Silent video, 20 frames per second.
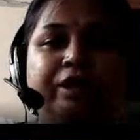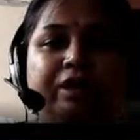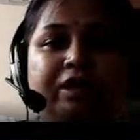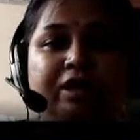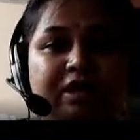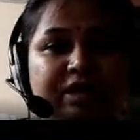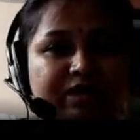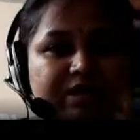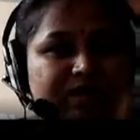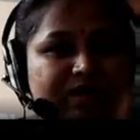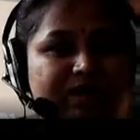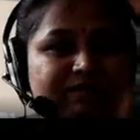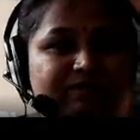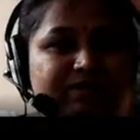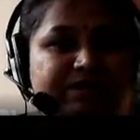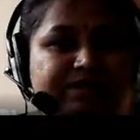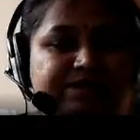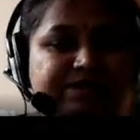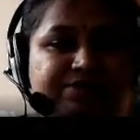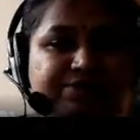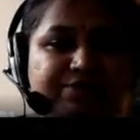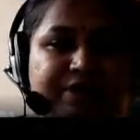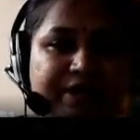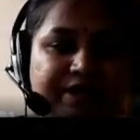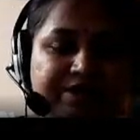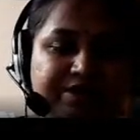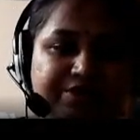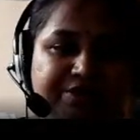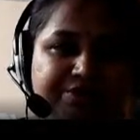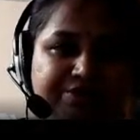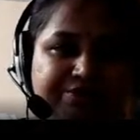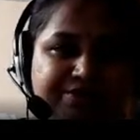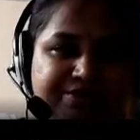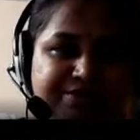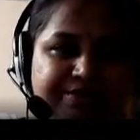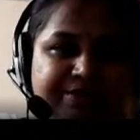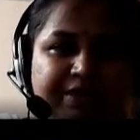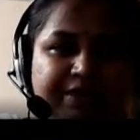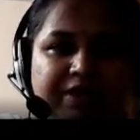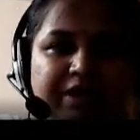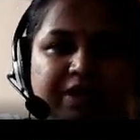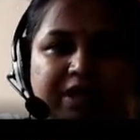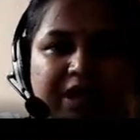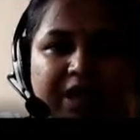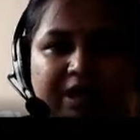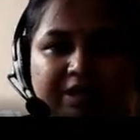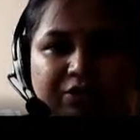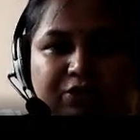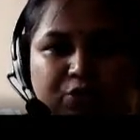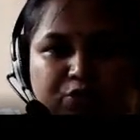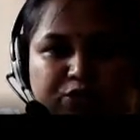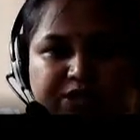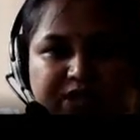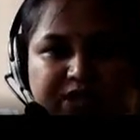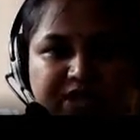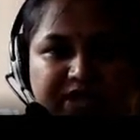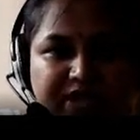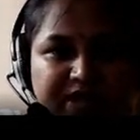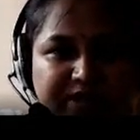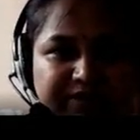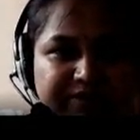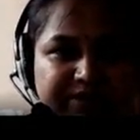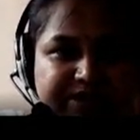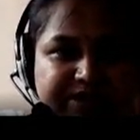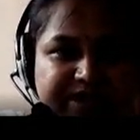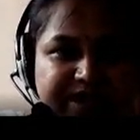color levels you can use. And those color levels